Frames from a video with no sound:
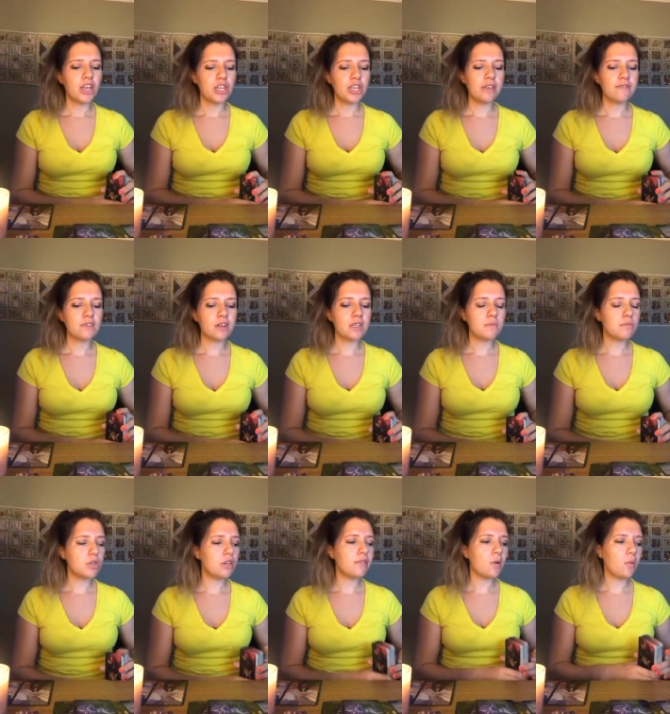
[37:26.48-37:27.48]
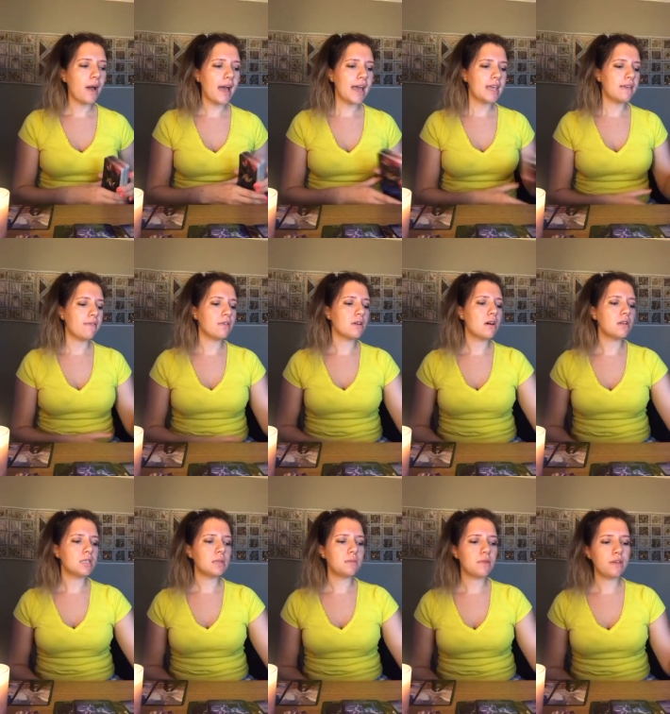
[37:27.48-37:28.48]
You've got to move away. You've got
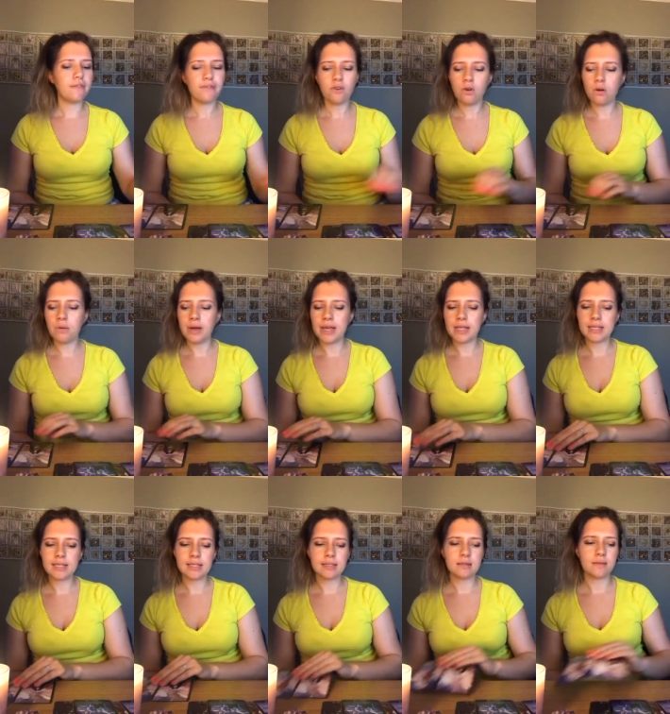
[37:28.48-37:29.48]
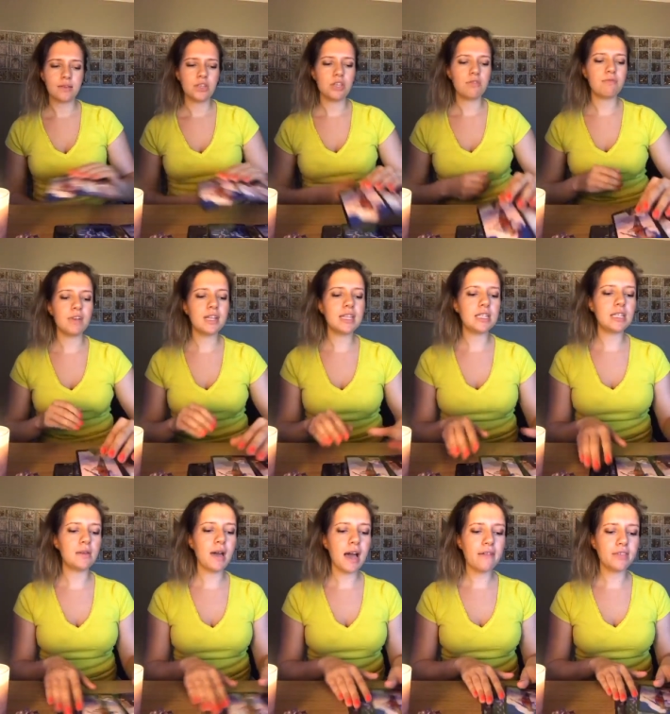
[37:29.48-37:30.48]
to move forwards. You really do
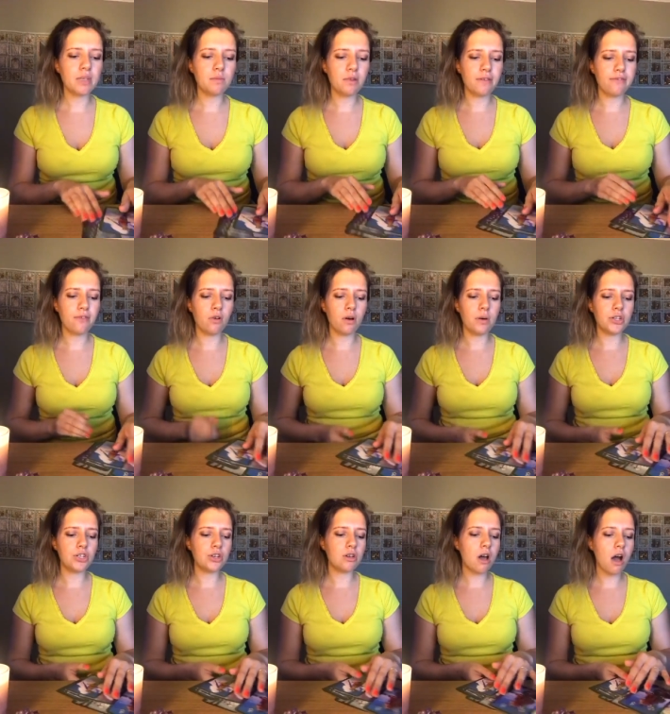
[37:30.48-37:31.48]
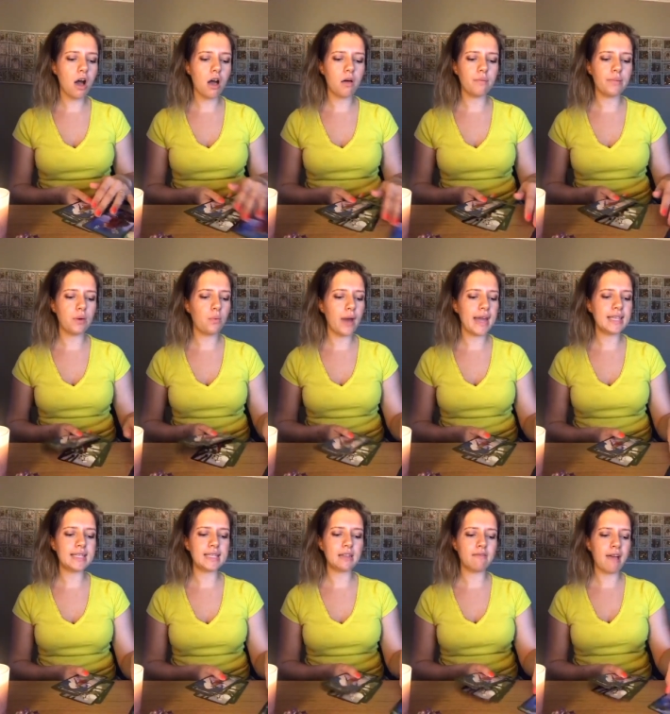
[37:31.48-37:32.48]
have to move forwards. You can't be
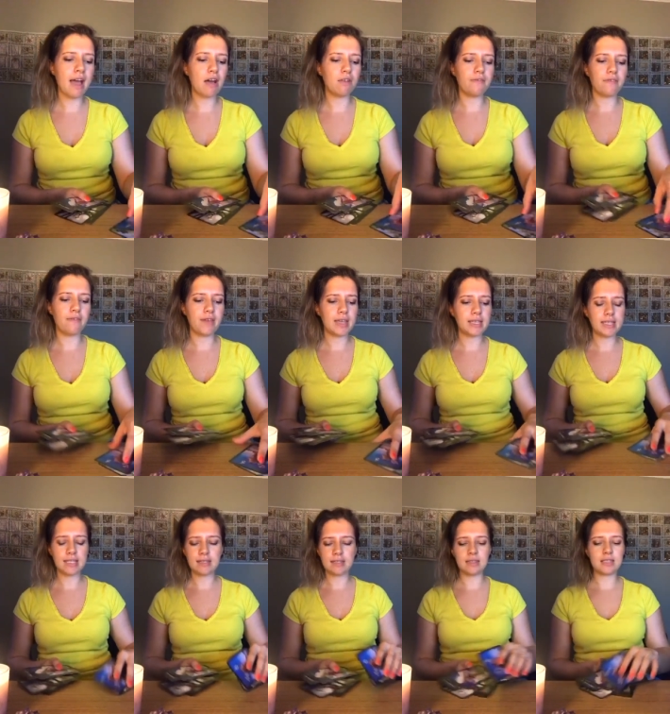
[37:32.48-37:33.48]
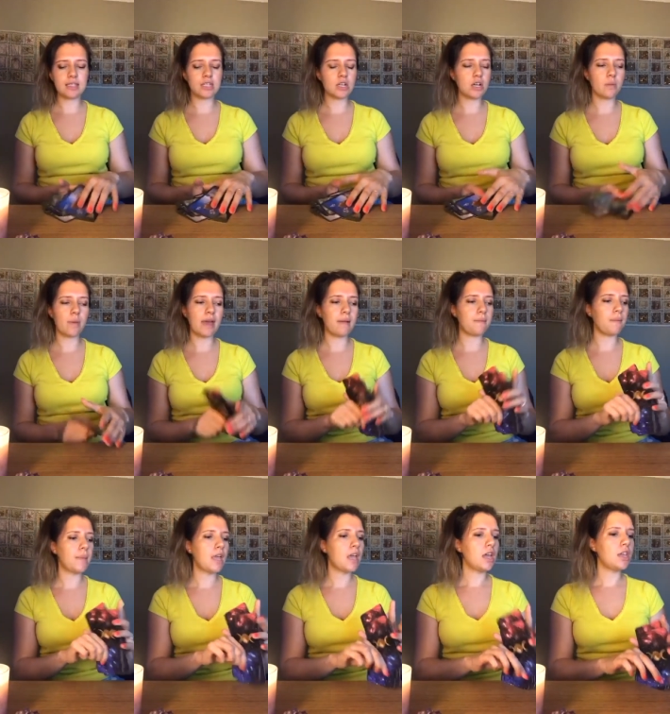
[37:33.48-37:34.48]
waiting around for this to come in.
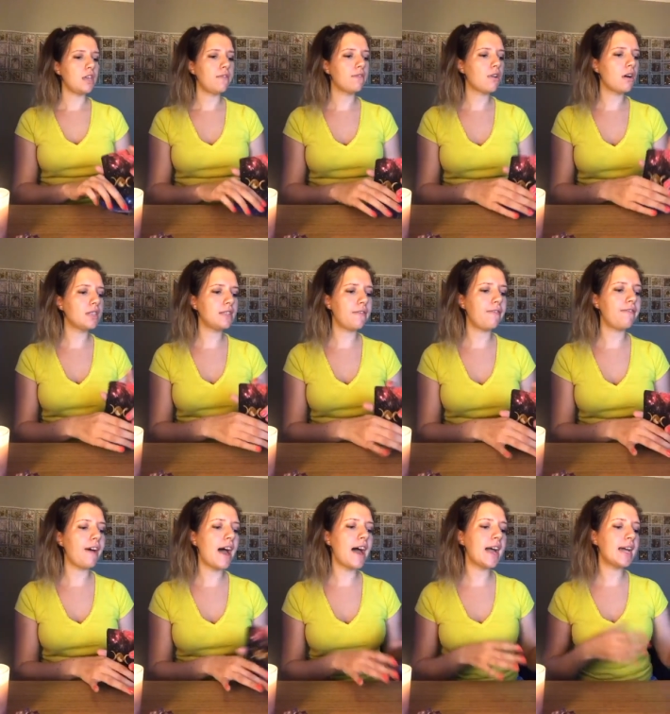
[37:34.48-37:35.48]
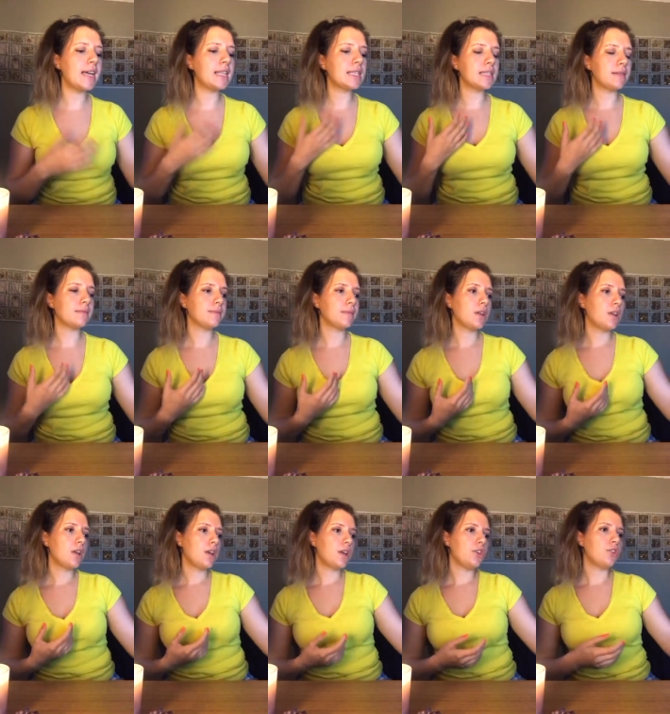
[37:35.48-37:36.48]
You've got to find
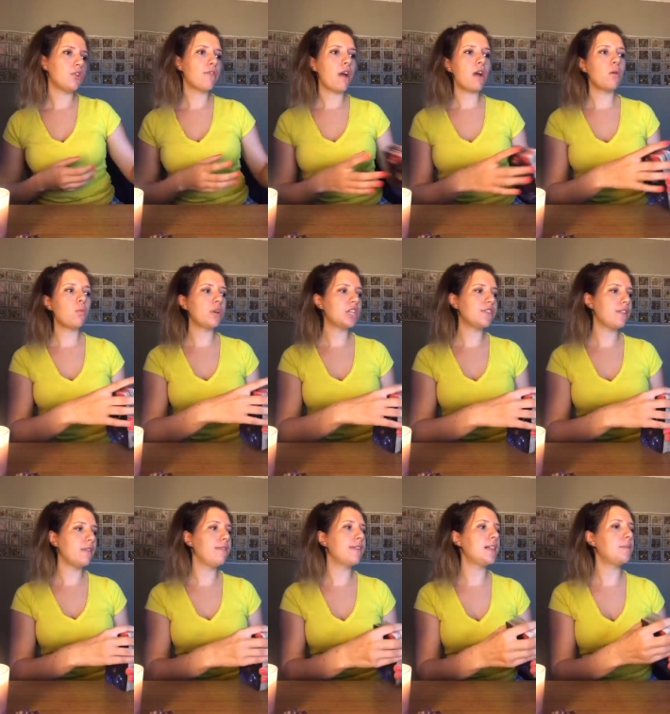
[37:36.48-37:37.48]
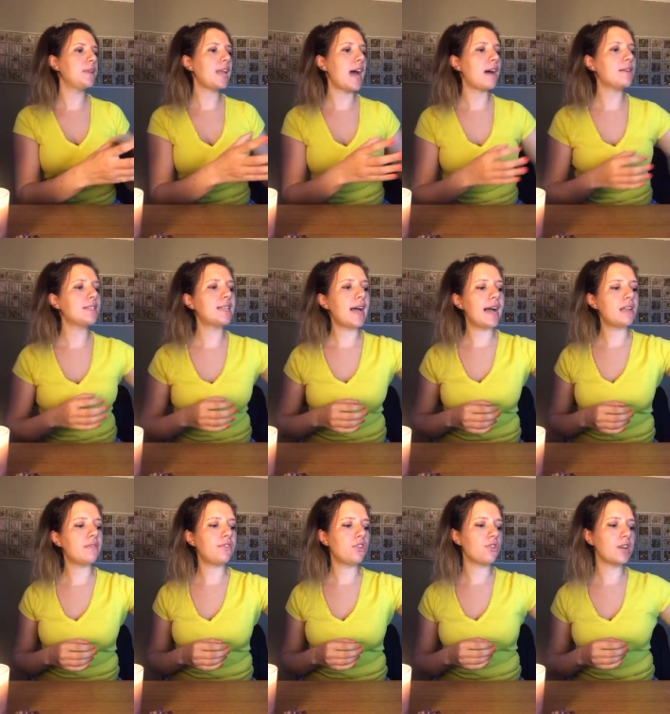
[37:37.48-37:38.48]
your own wish fulfillment outside
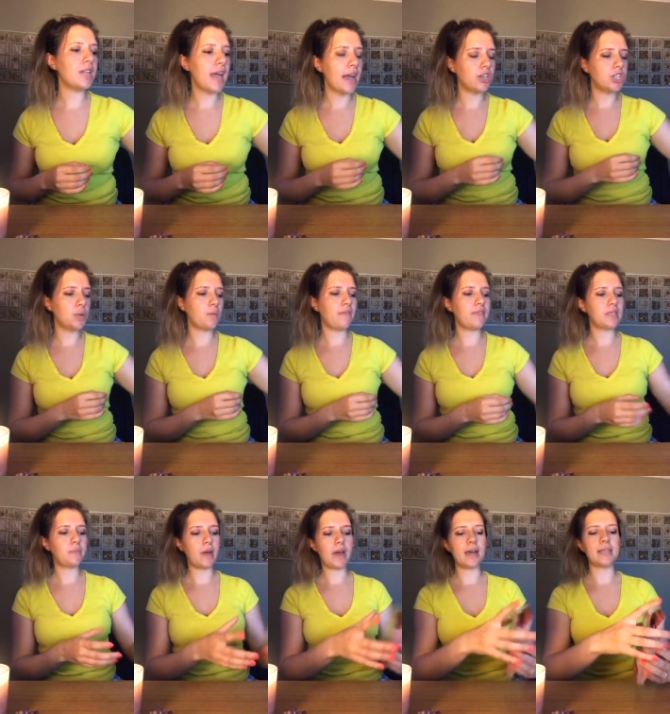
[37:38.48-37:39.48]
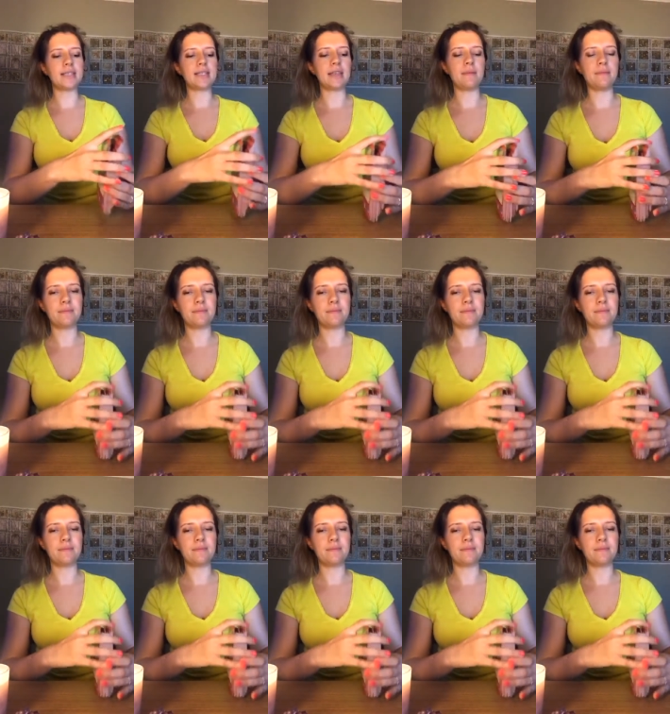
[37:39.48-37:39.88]
of your connection with this person.